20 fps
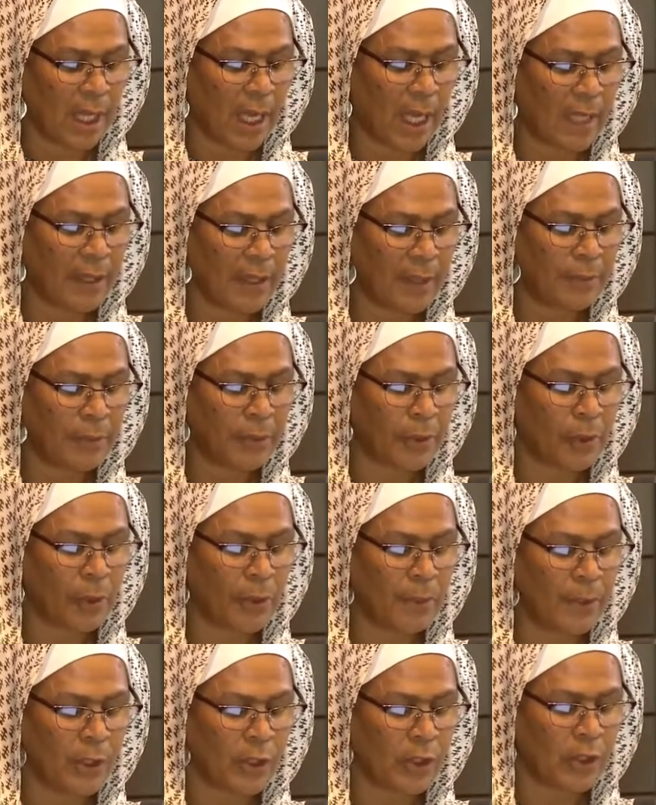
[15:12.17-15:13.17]
and the
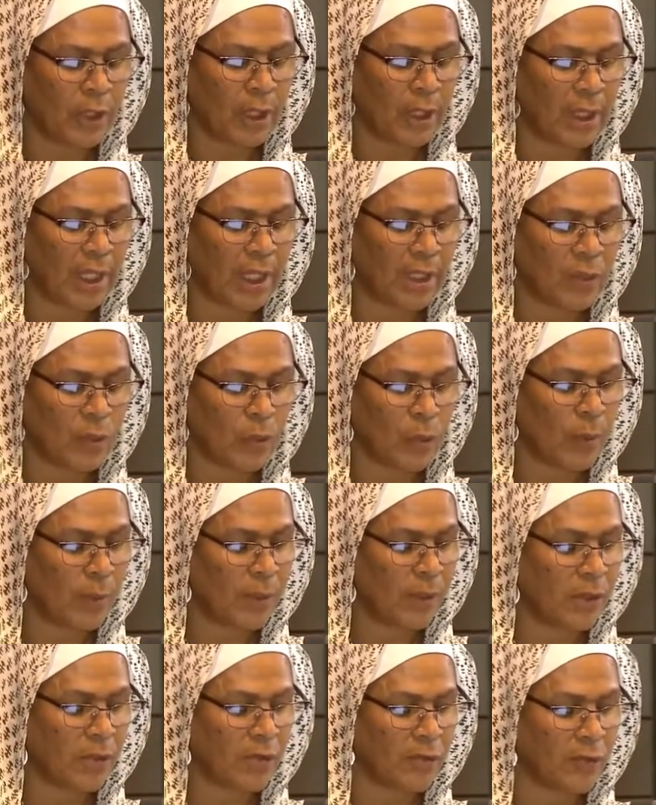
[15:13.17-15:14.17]
prohibition against
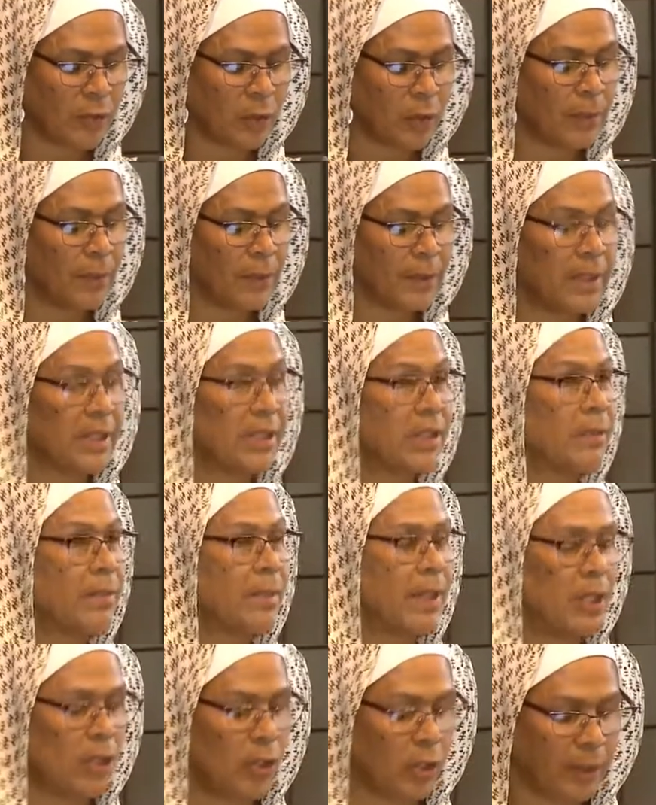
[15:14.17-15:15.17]
women's full
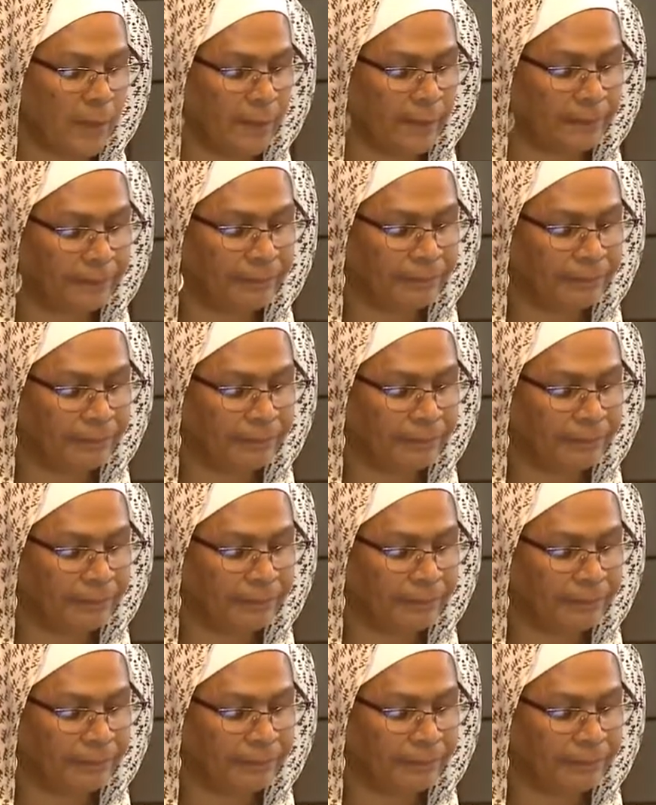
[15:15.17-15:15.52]
participation.